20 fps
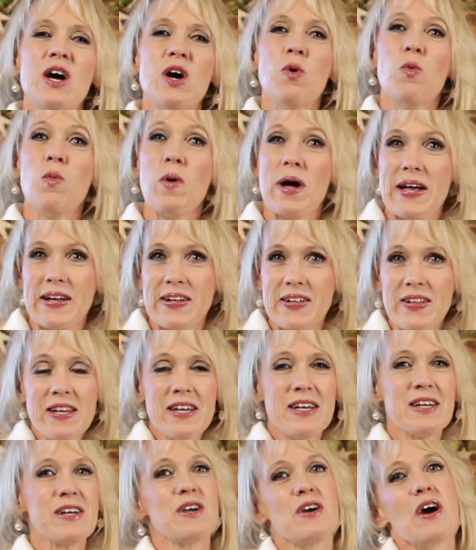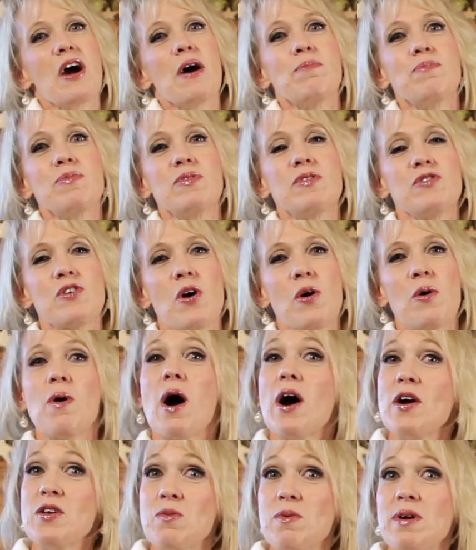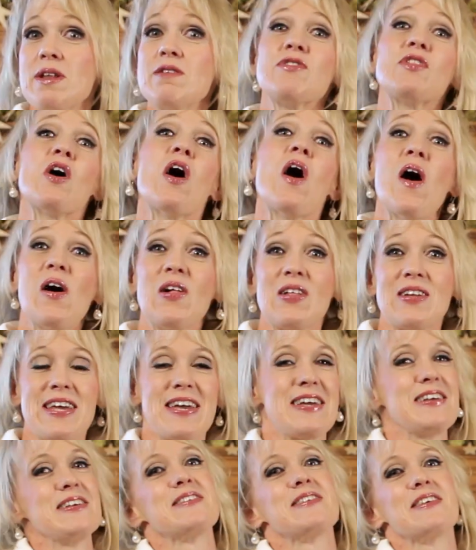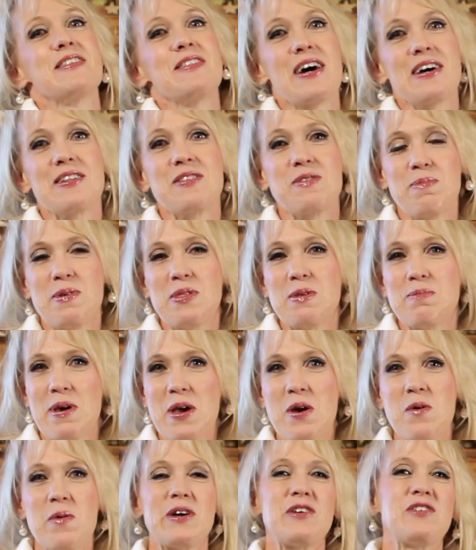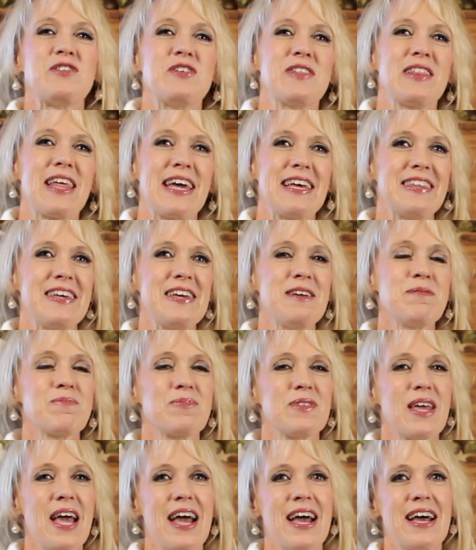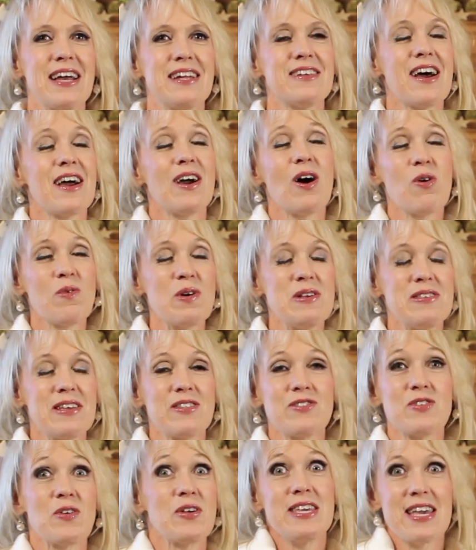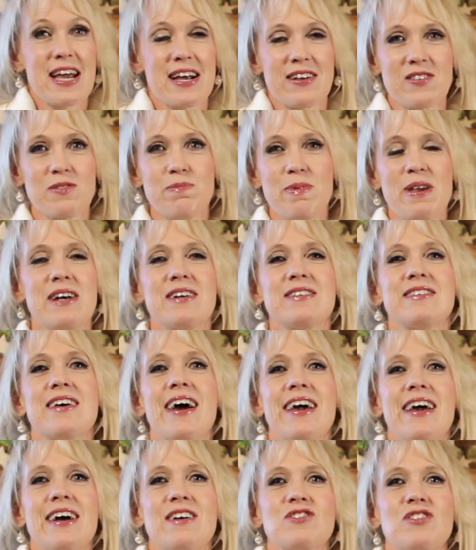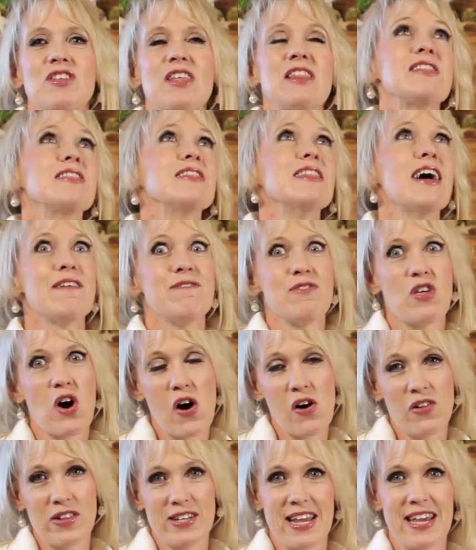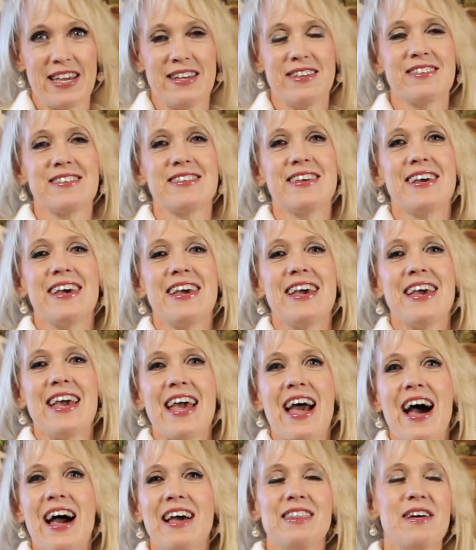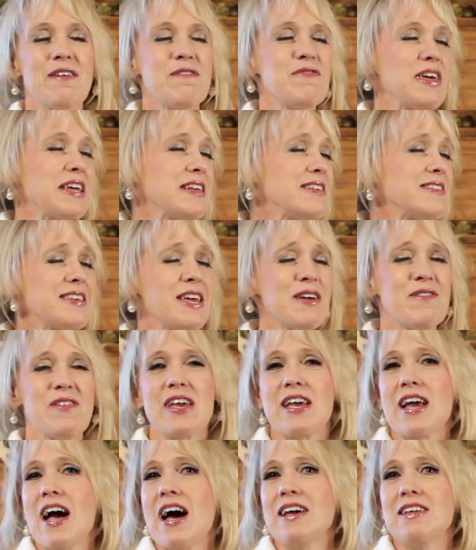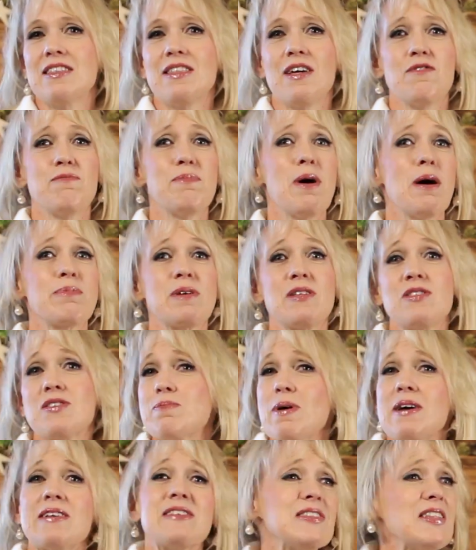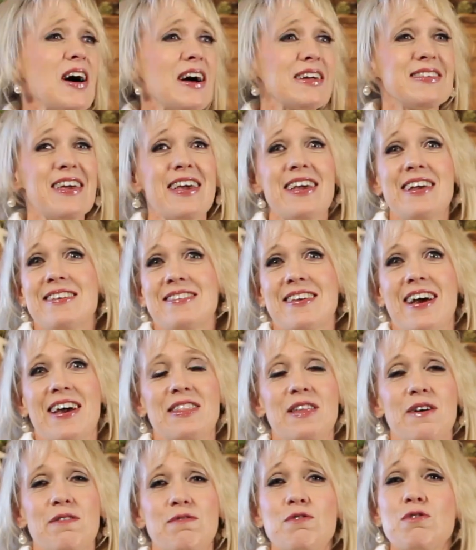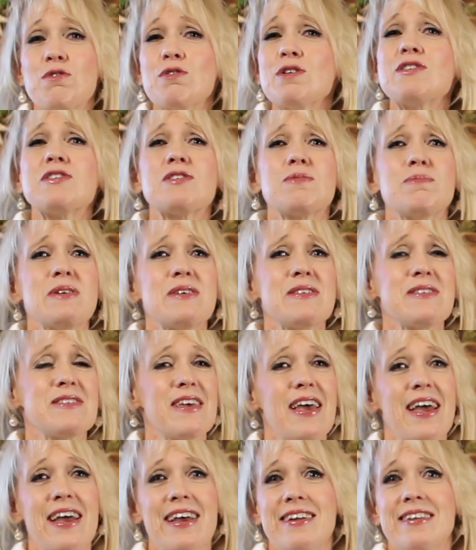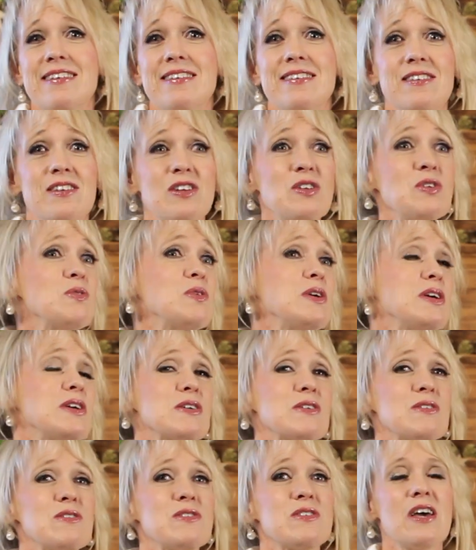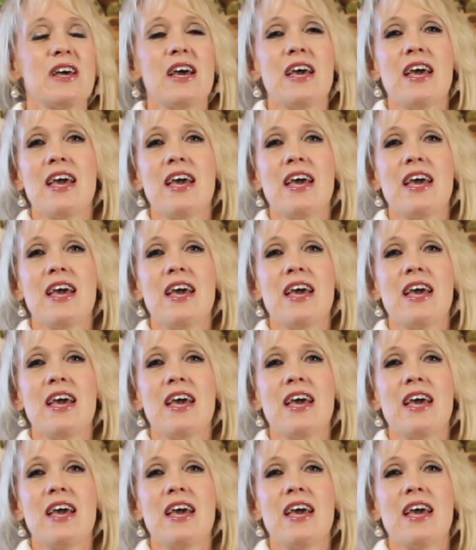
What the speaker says: Well, so are you ready for the holidays? That's been the big question lately, and I always answer yes, because I actually love the holidays. I love Thanksgiving, I love pumpkin spice lattes, I love Christmas and New Year's,